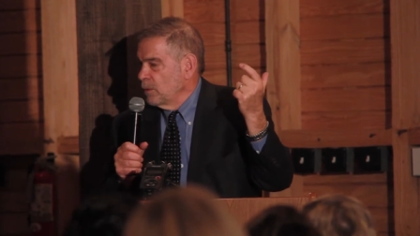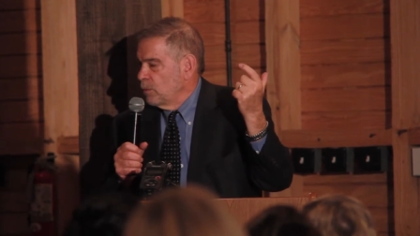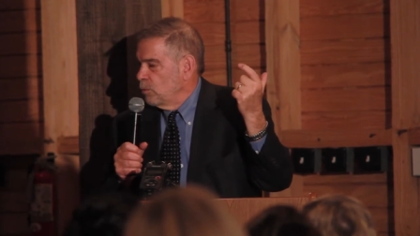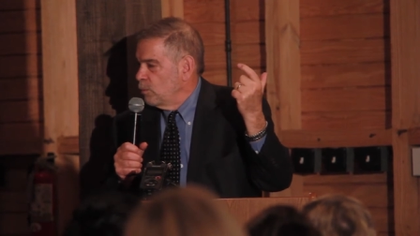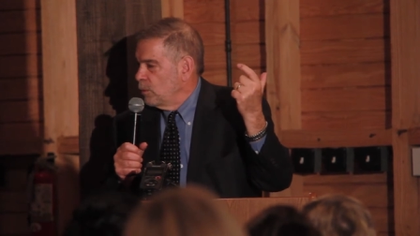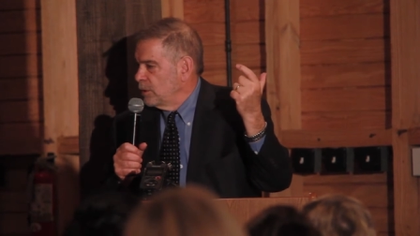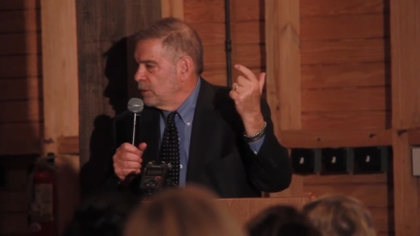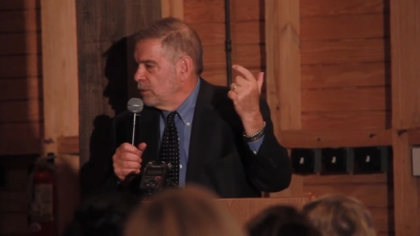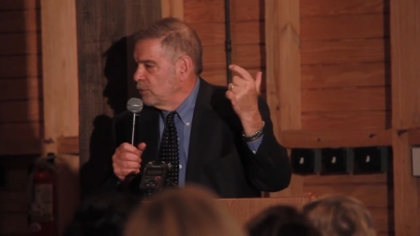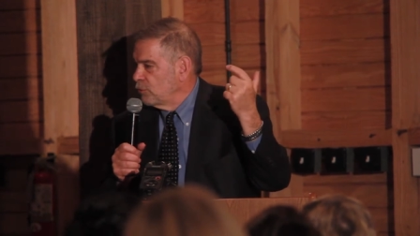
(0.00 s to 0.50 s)

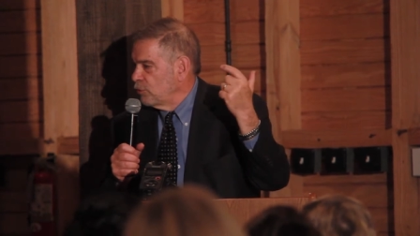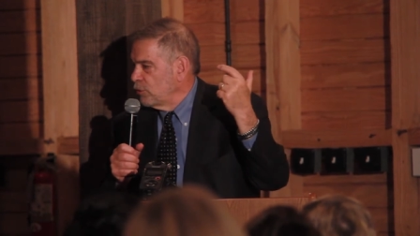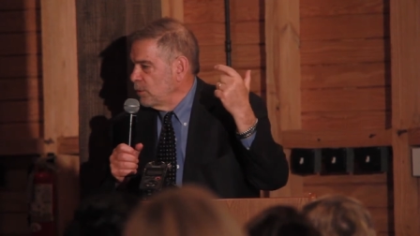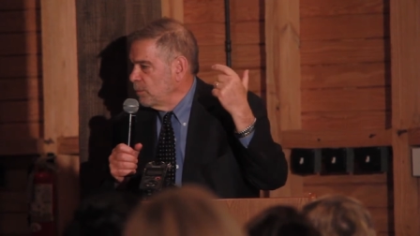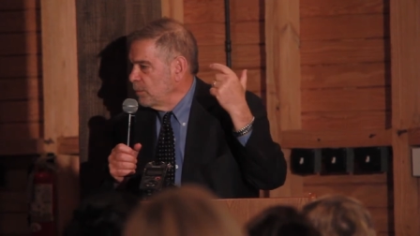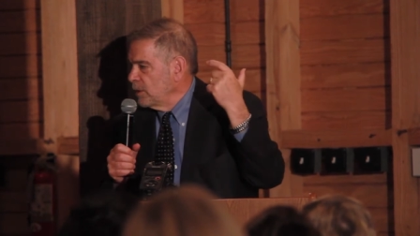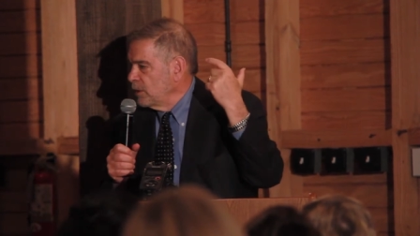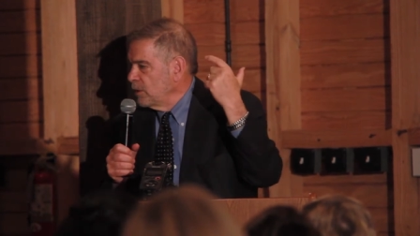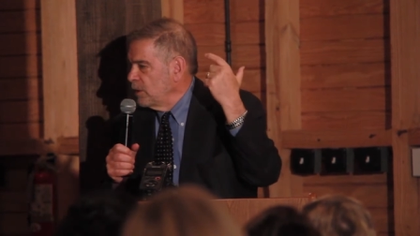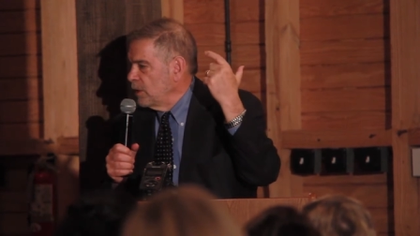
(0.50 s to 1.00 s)
when the
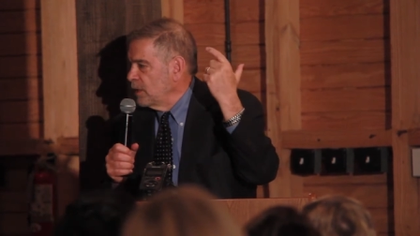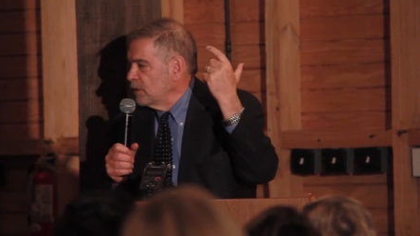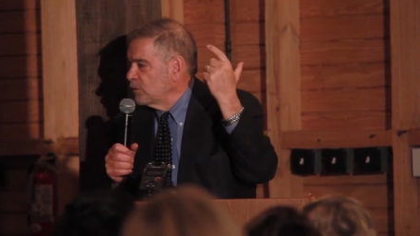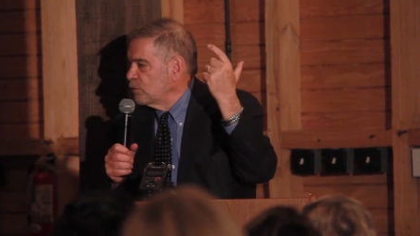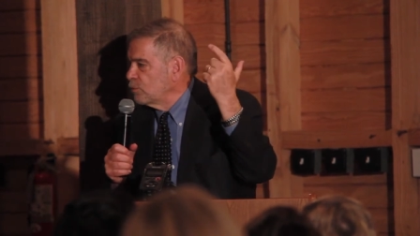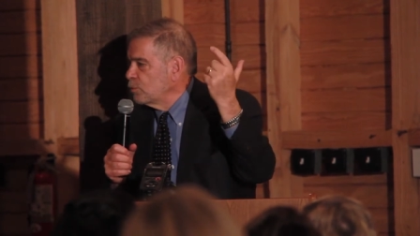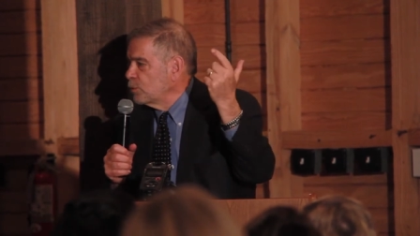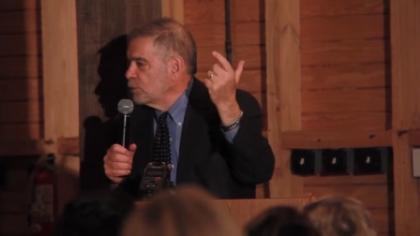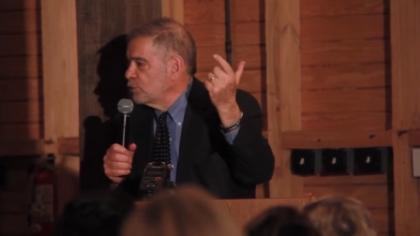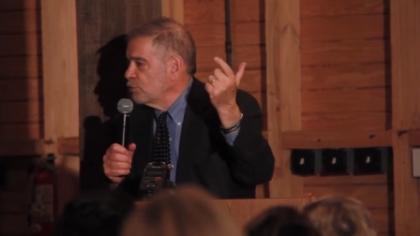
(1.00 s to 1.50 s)
German
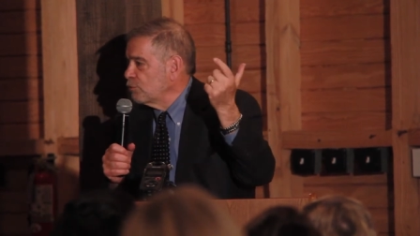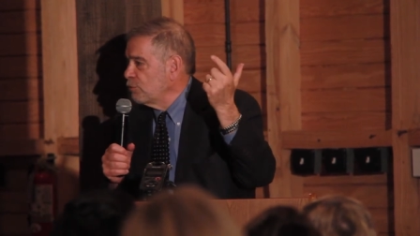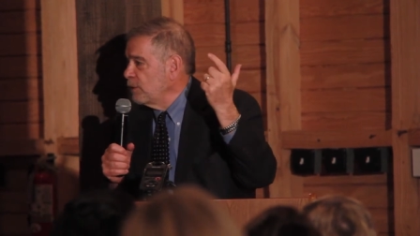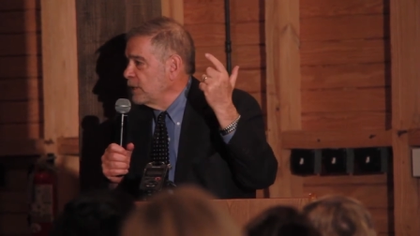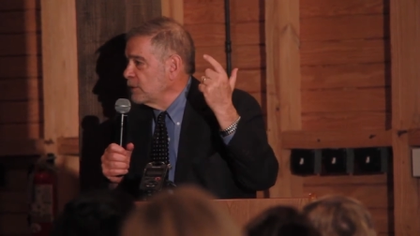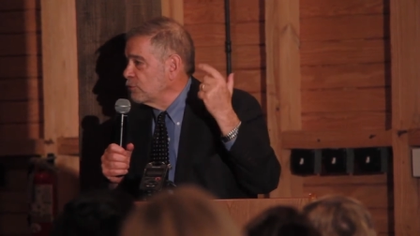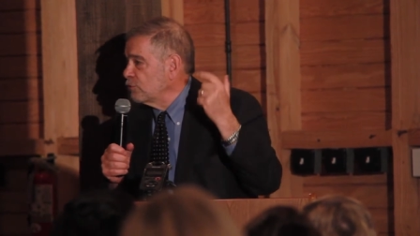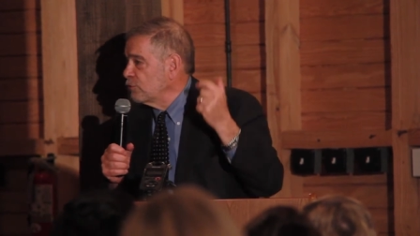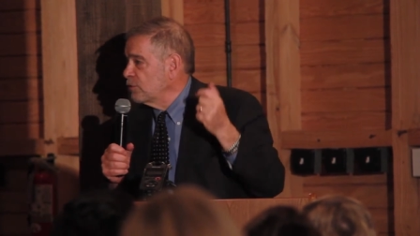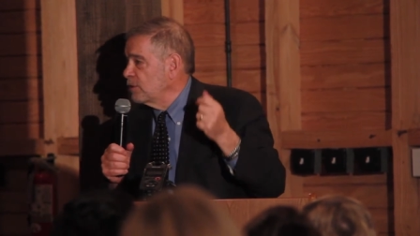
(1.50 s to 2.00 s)
lines were
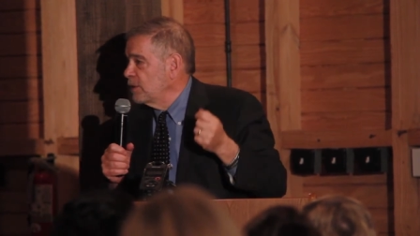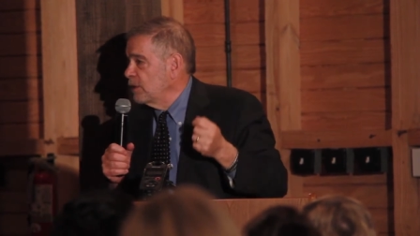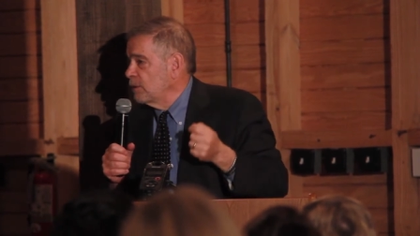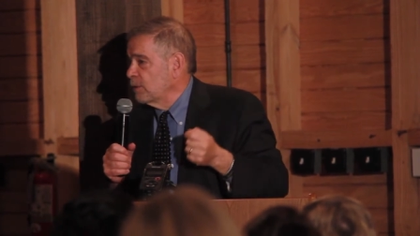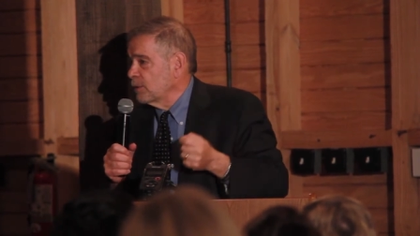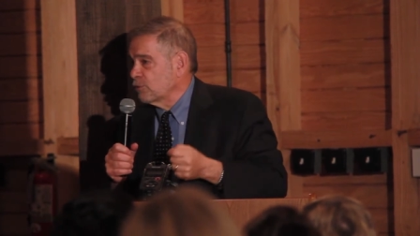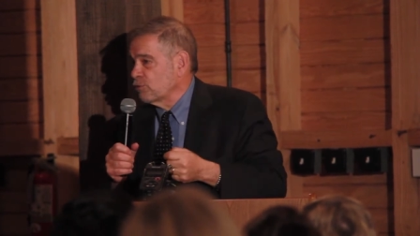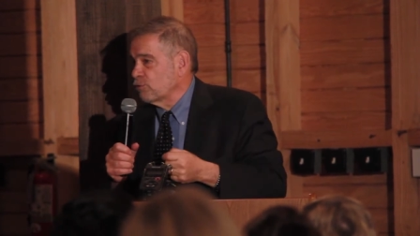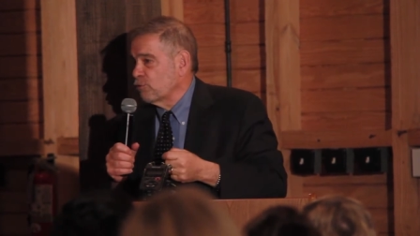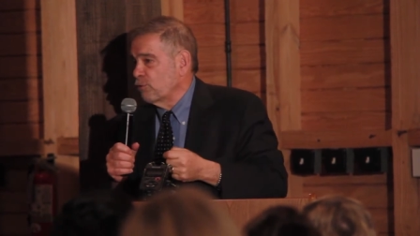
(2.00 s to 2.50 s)
stretched to
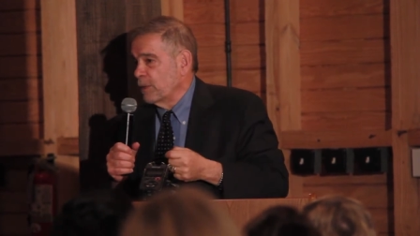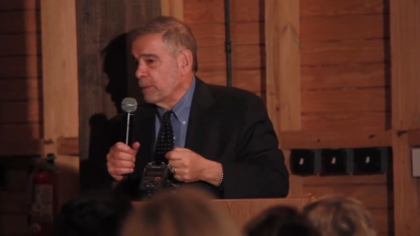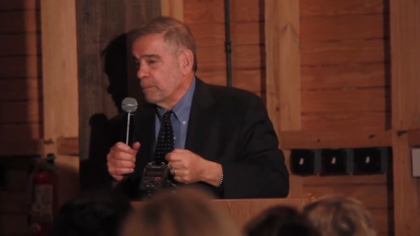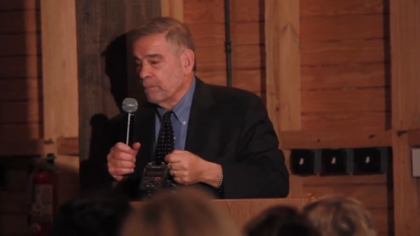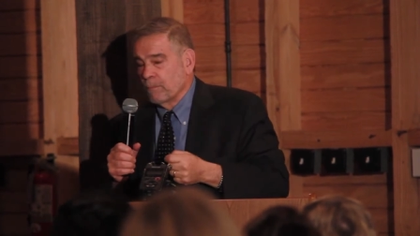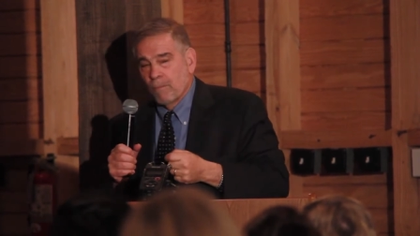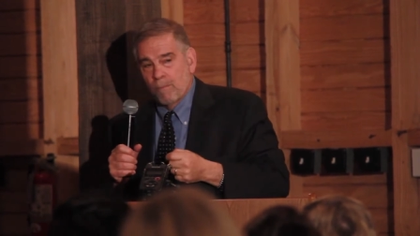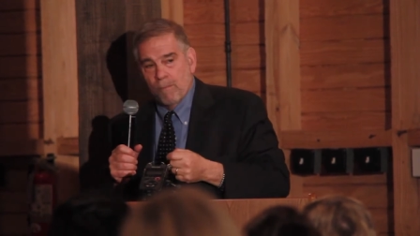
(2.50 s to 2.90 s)
their extreme.